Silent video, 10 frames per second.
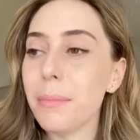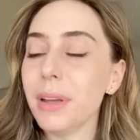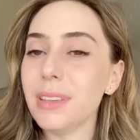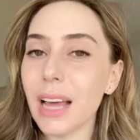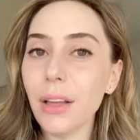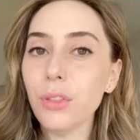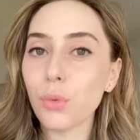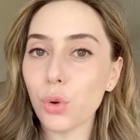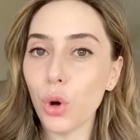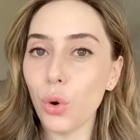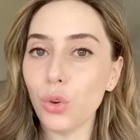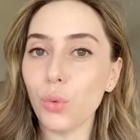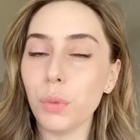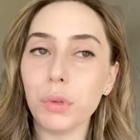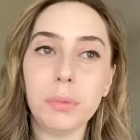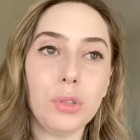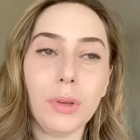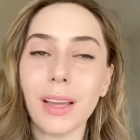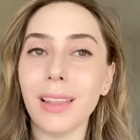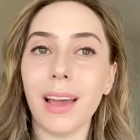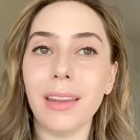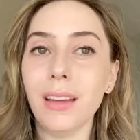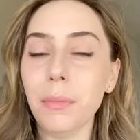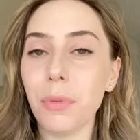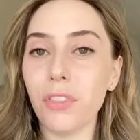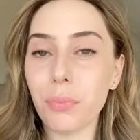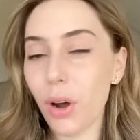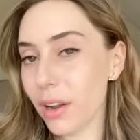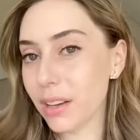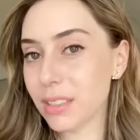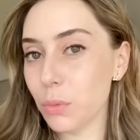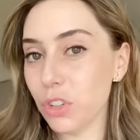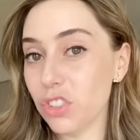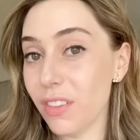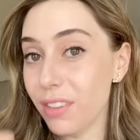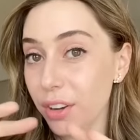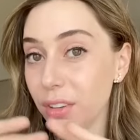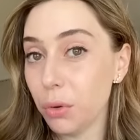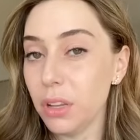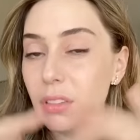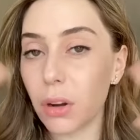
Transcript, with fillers: but down the road, we will be doing a lineup of products in which various ingredients are